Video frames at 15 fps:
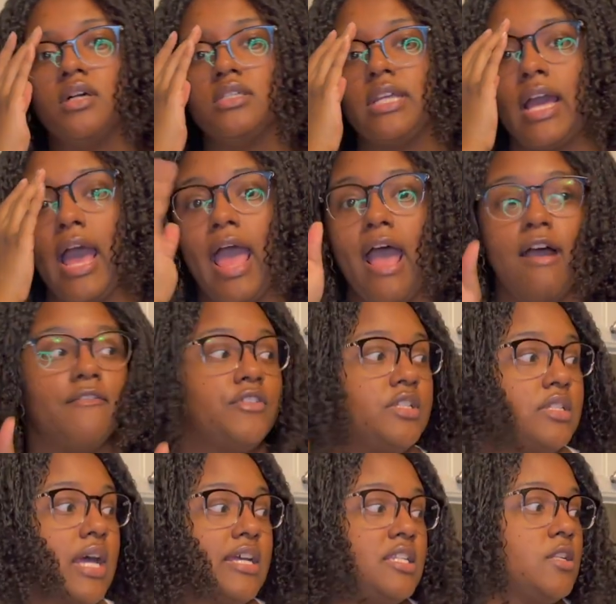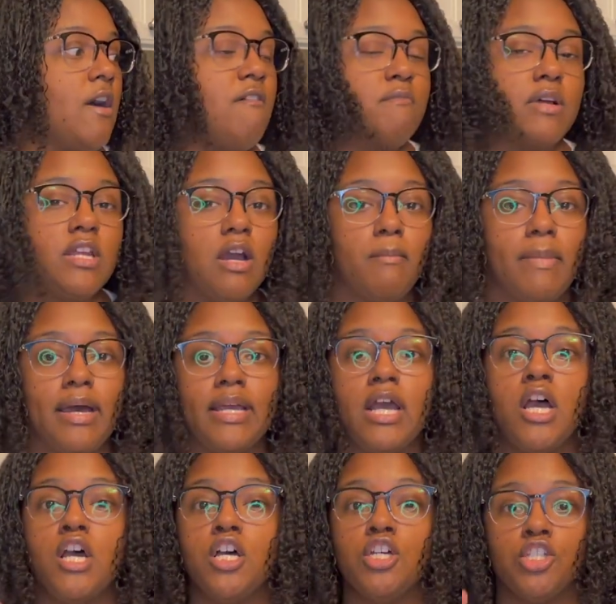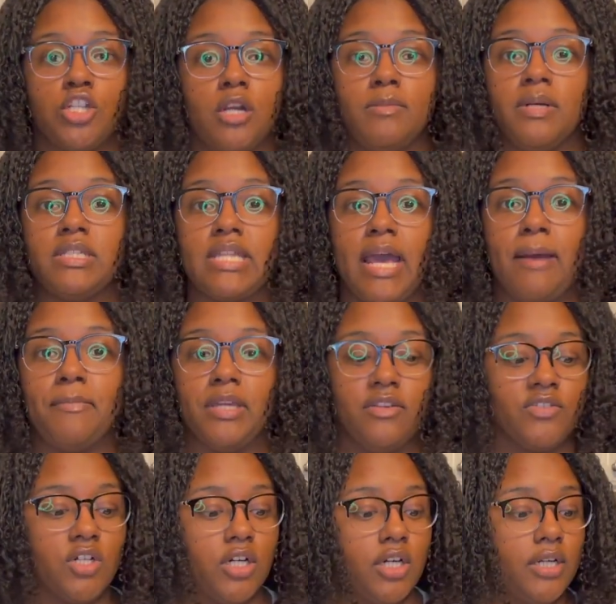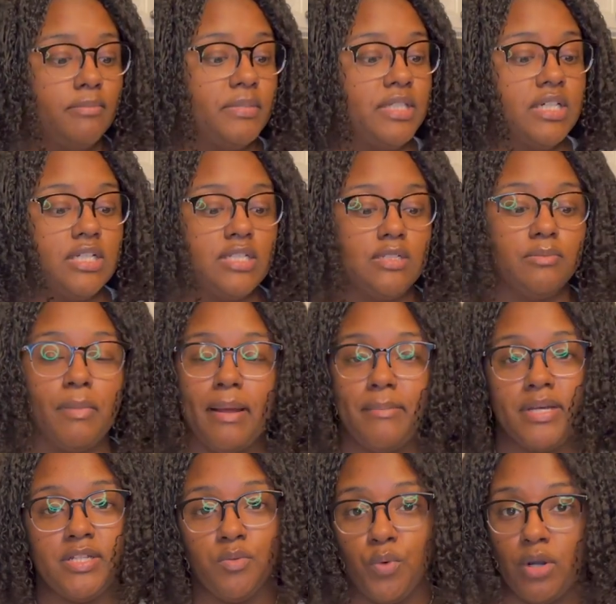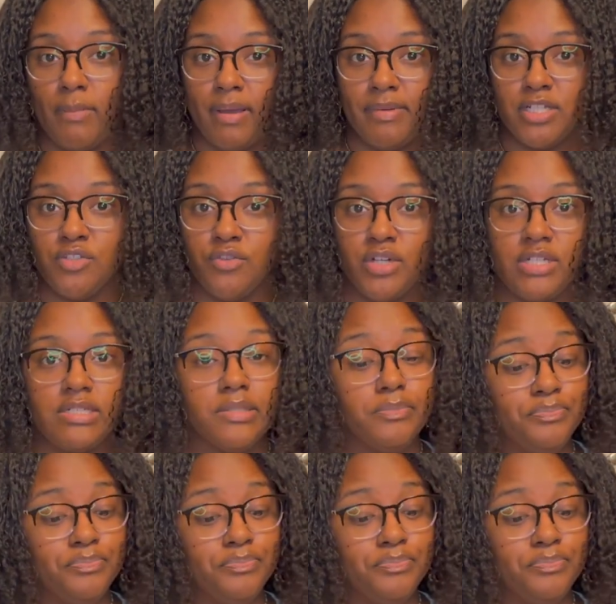Like, I still have money on my Starbucks app gift card because one of my best friends